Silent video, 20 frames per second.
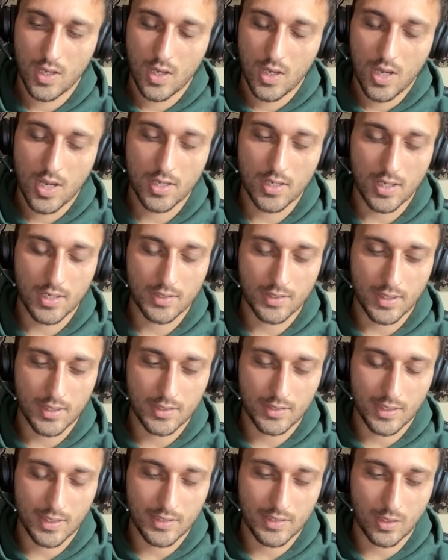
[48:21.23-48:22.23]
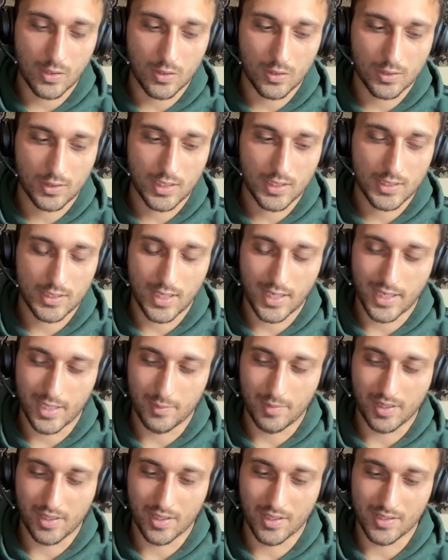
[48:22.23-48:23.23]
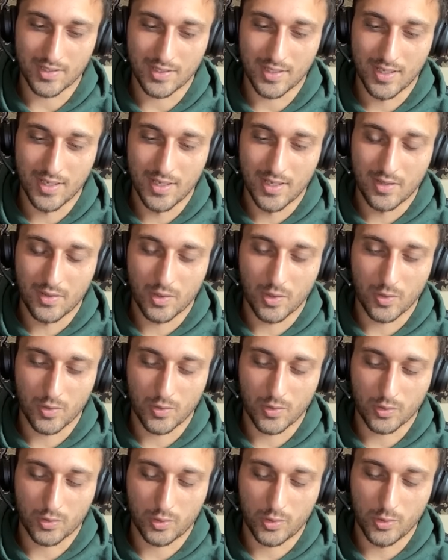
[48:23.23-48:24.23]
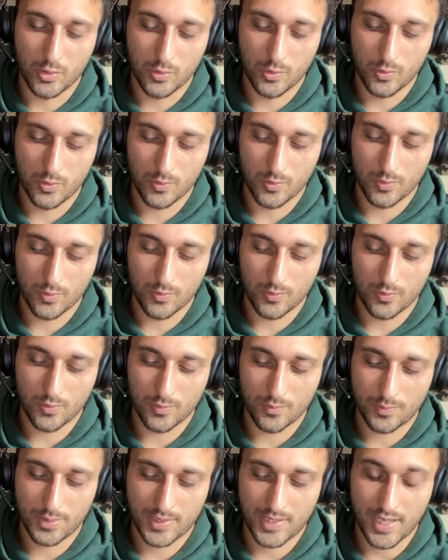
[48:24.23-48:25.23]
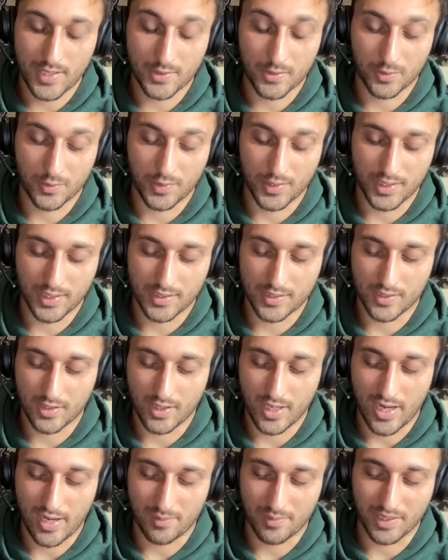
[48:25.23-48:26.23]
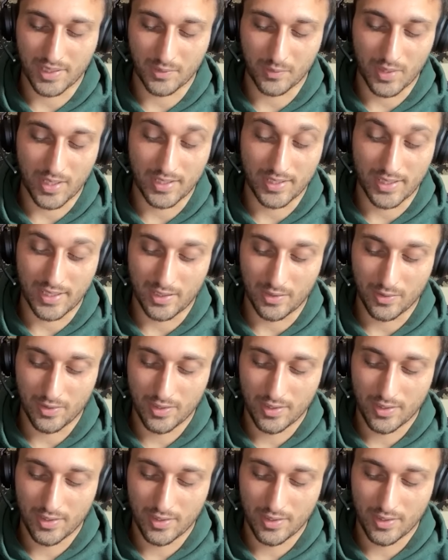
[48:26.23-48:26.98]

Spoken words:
It's hard to say because there are two potential things that are happening right now.